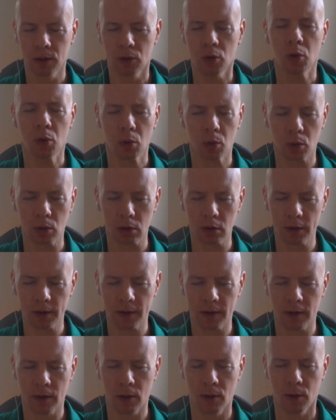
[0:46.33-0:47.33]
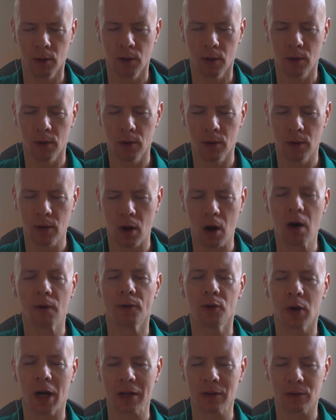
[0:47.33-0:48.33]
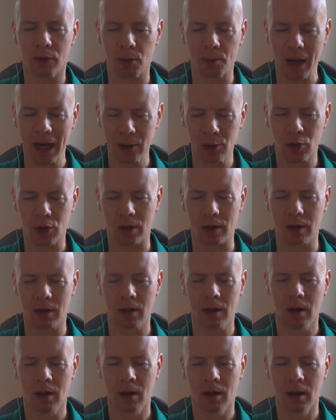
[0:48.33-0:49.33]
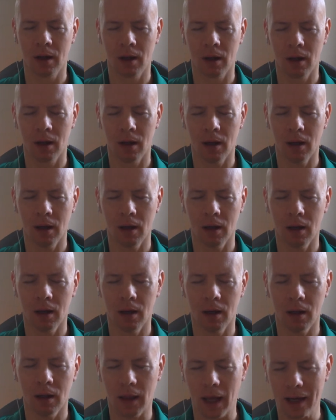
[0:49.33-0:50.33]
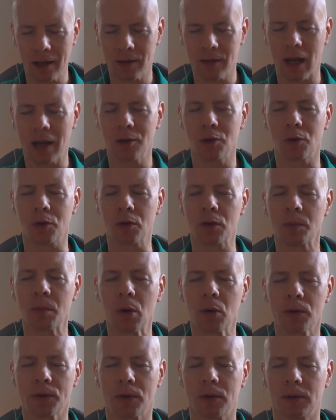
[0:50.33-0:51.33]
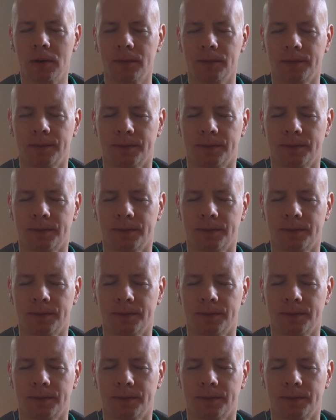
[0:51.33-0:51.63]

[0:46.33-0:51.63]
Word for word: tools of transformation that is at your disposal.